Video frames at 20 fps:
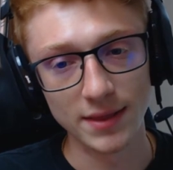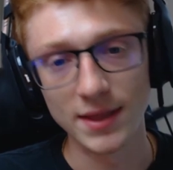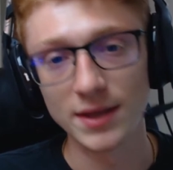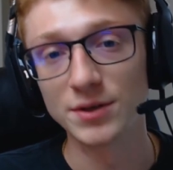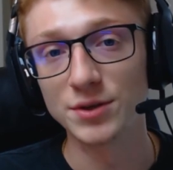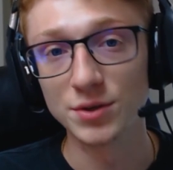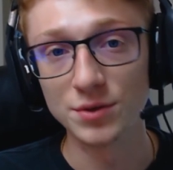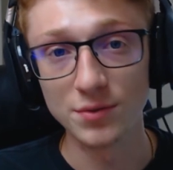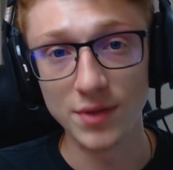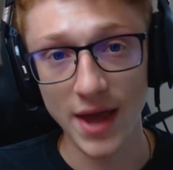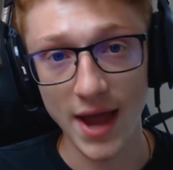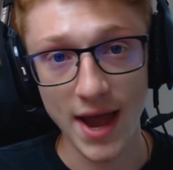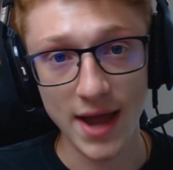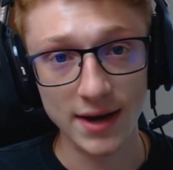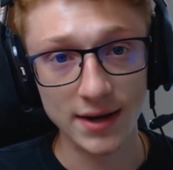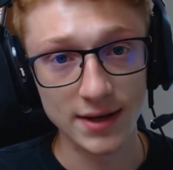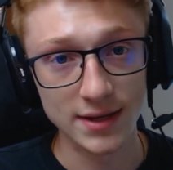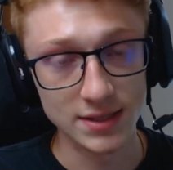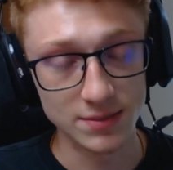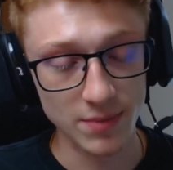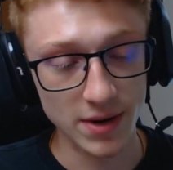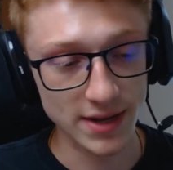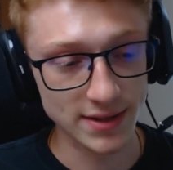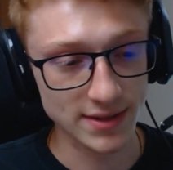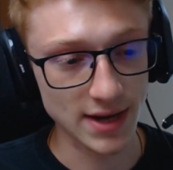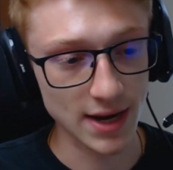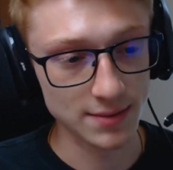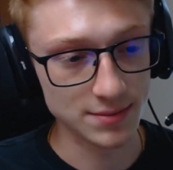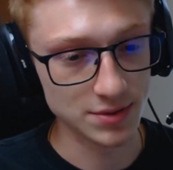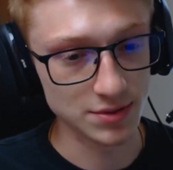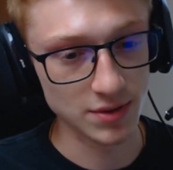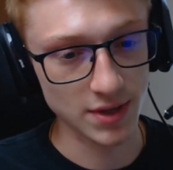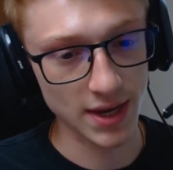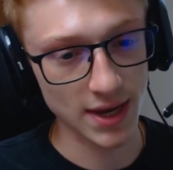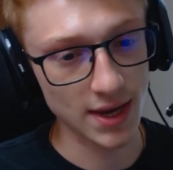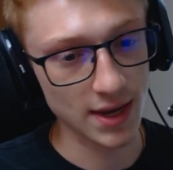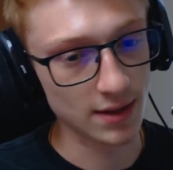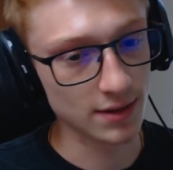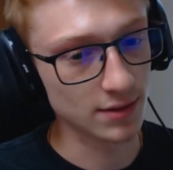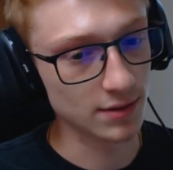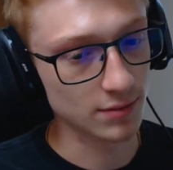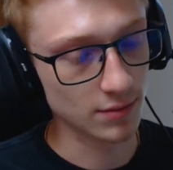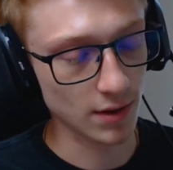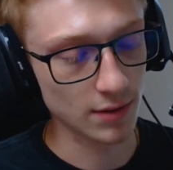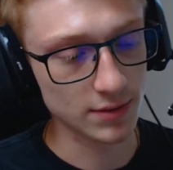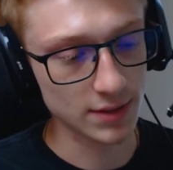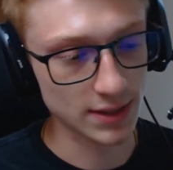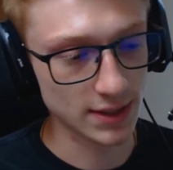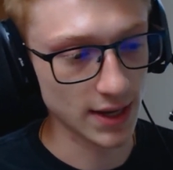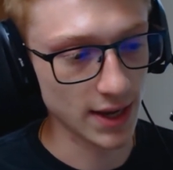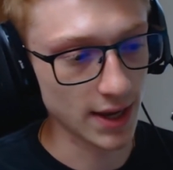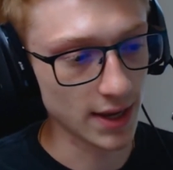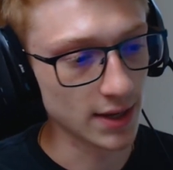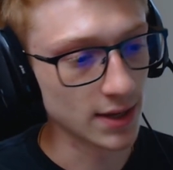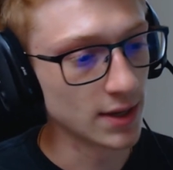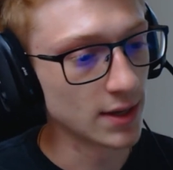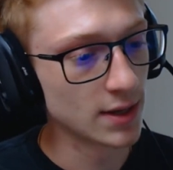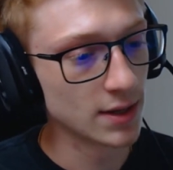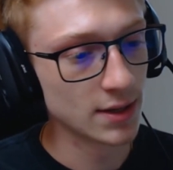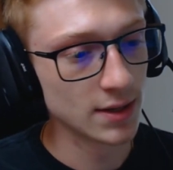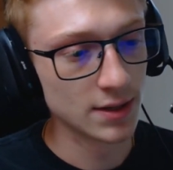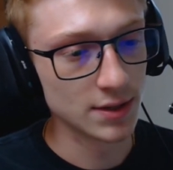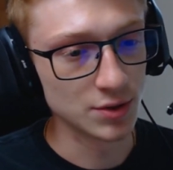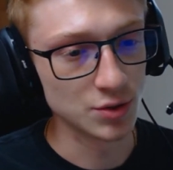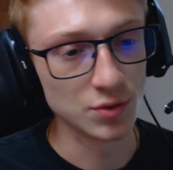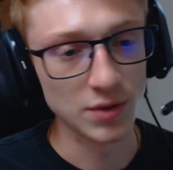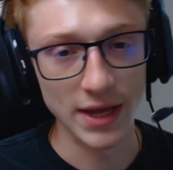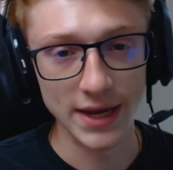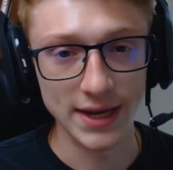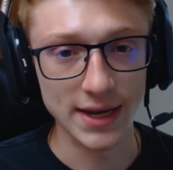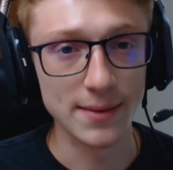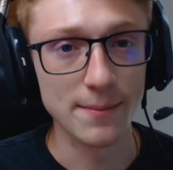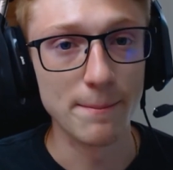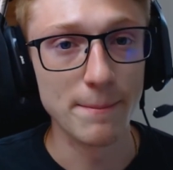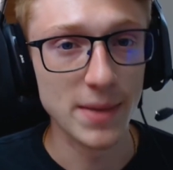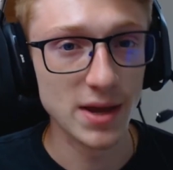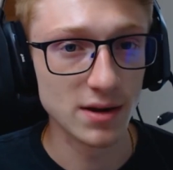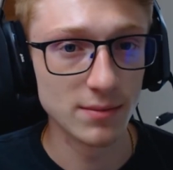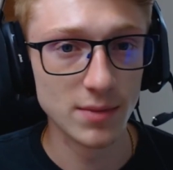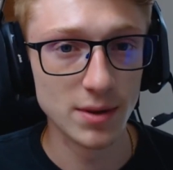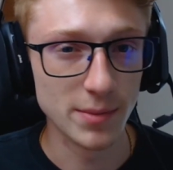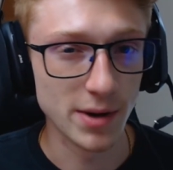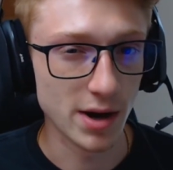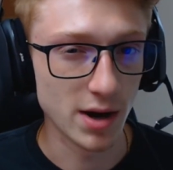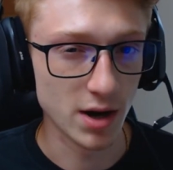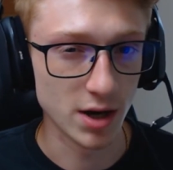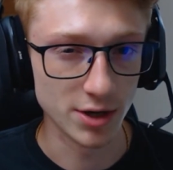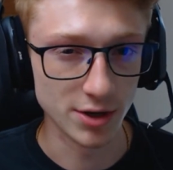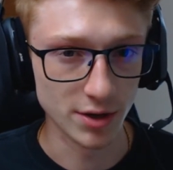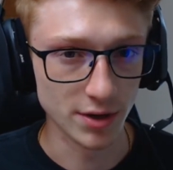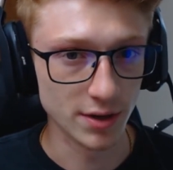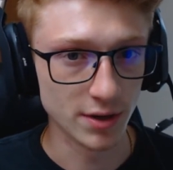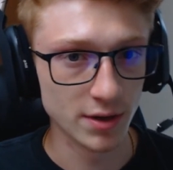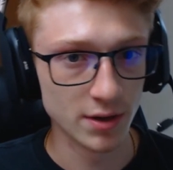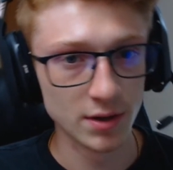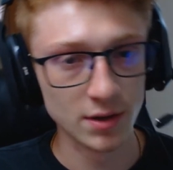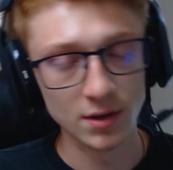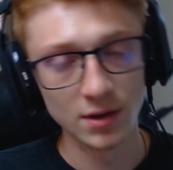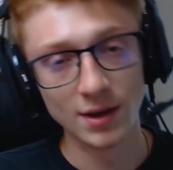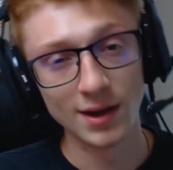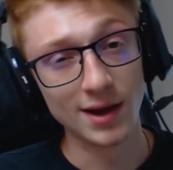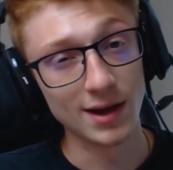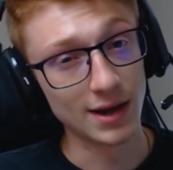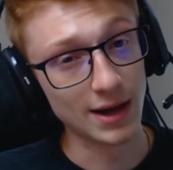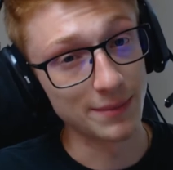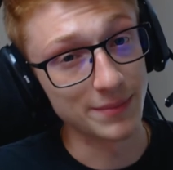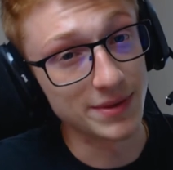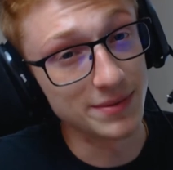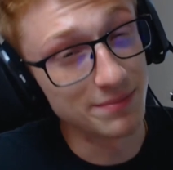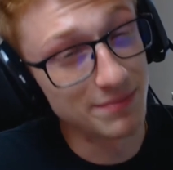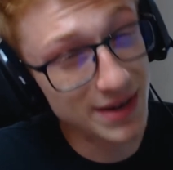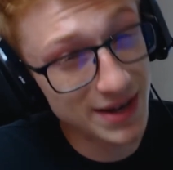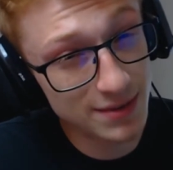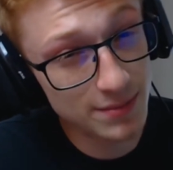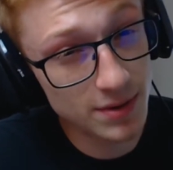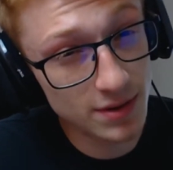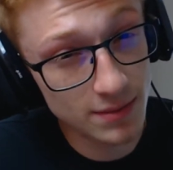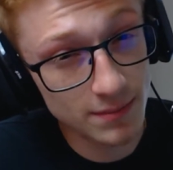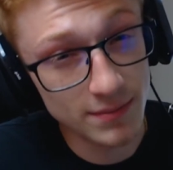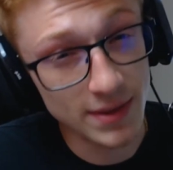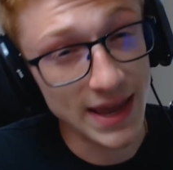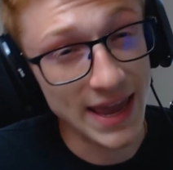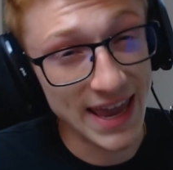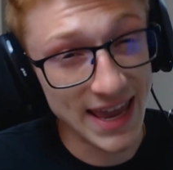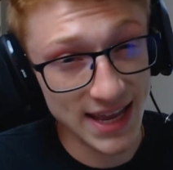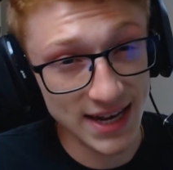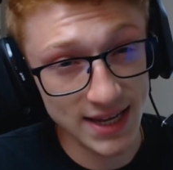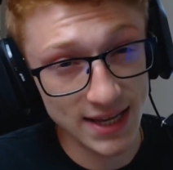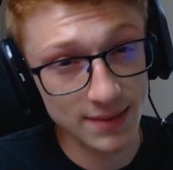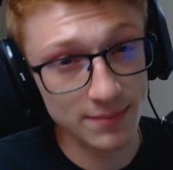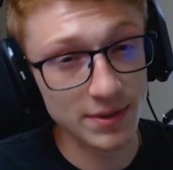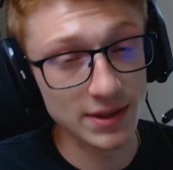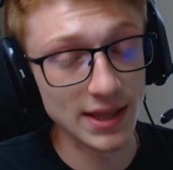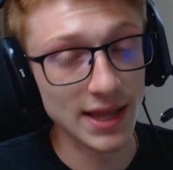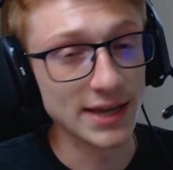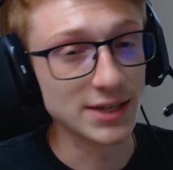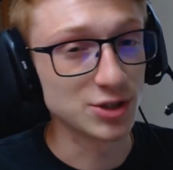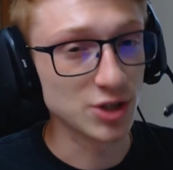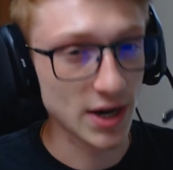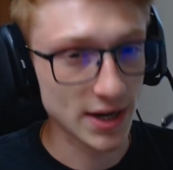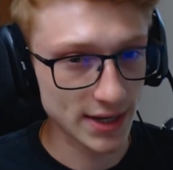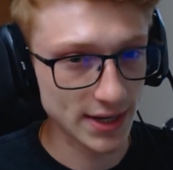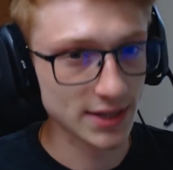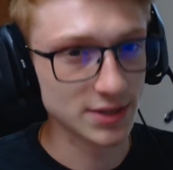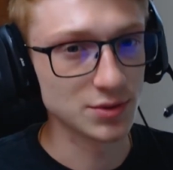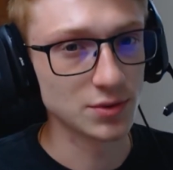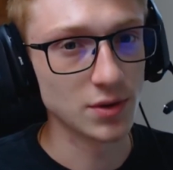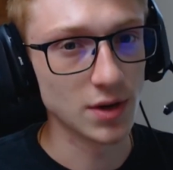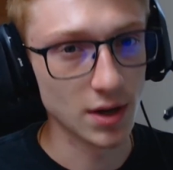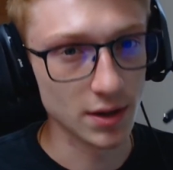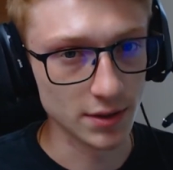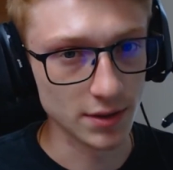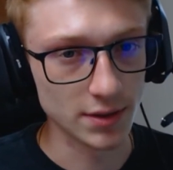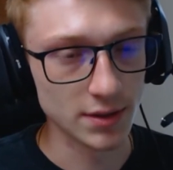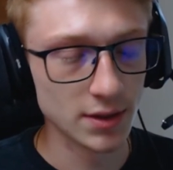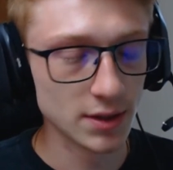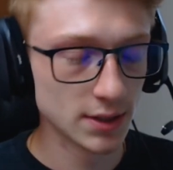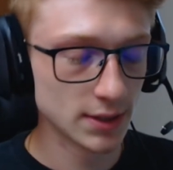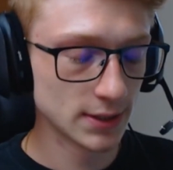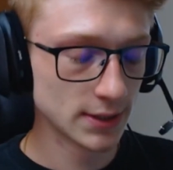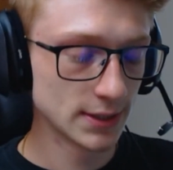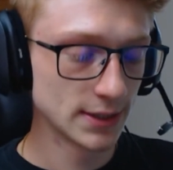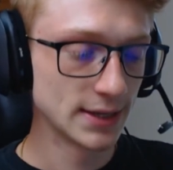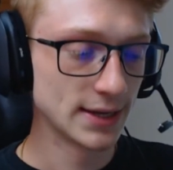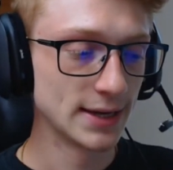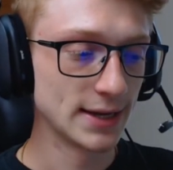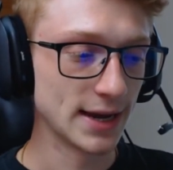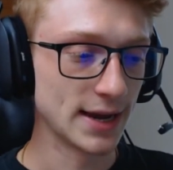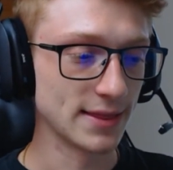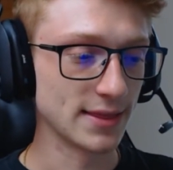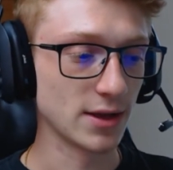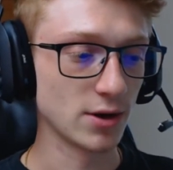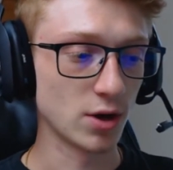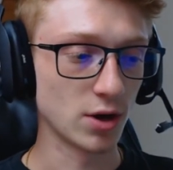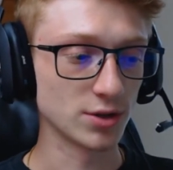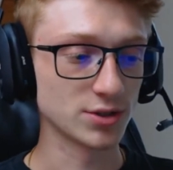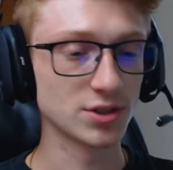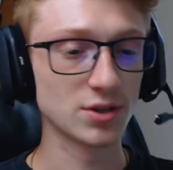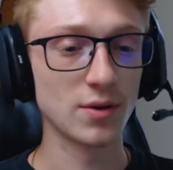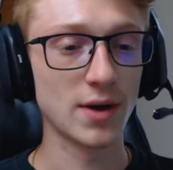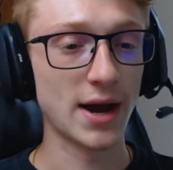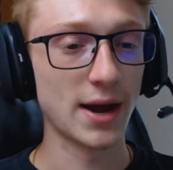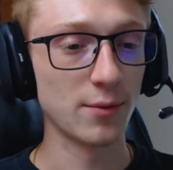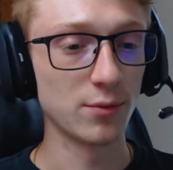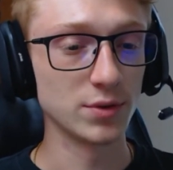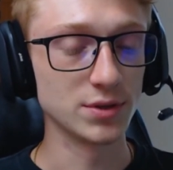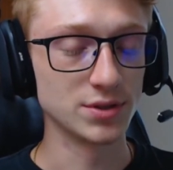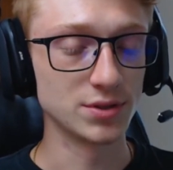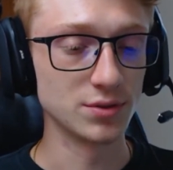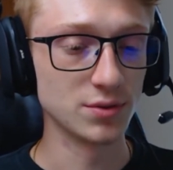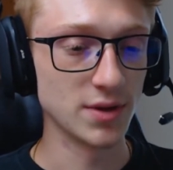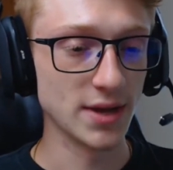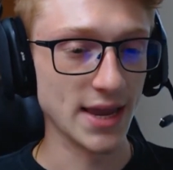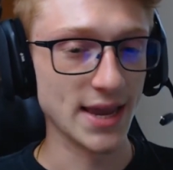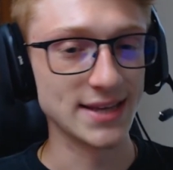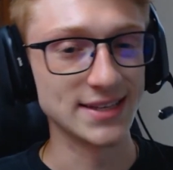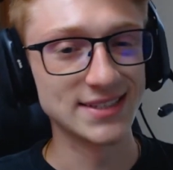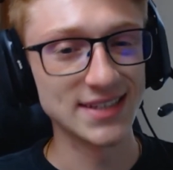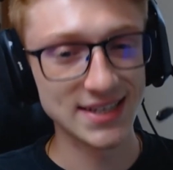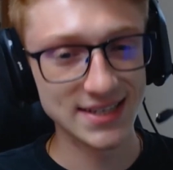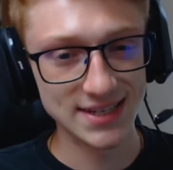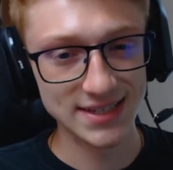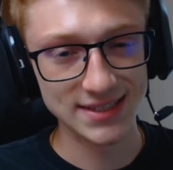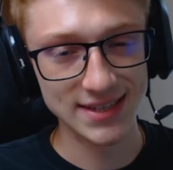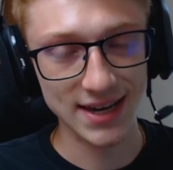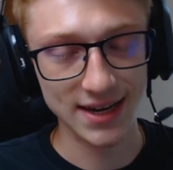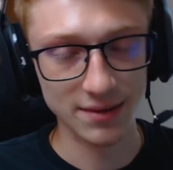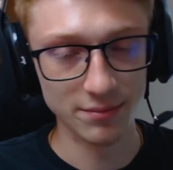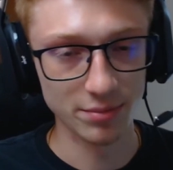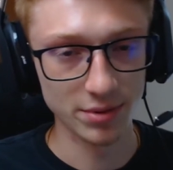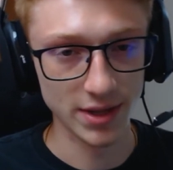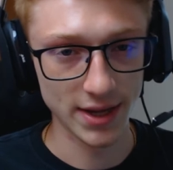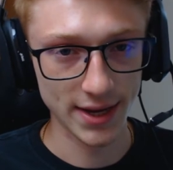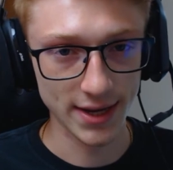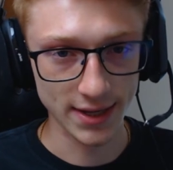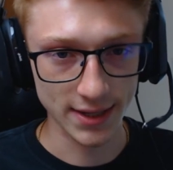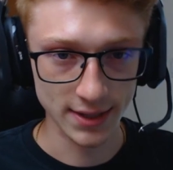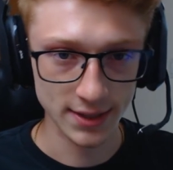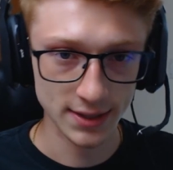do that as many times as you can throughout the day. Do like minimum 100. I mean minimum 80, but like try to get to 100. And then also I was doing a 60-second plank